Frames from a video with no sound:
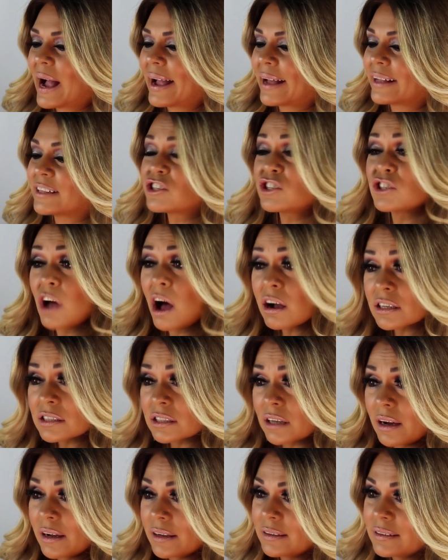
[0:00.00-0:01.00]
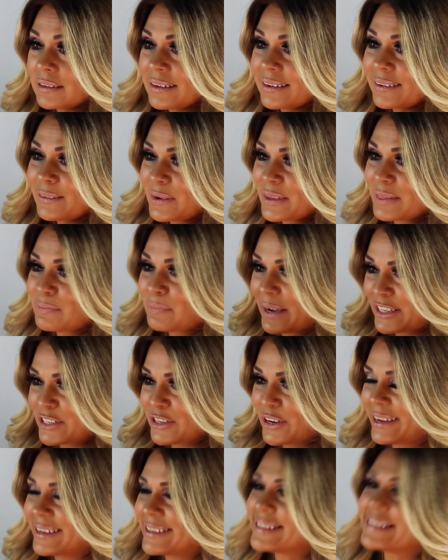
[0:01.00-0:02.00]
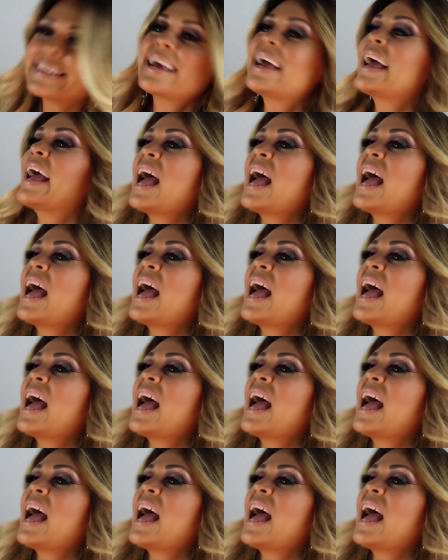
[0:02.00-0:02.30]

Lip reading: I had socks on with my dress,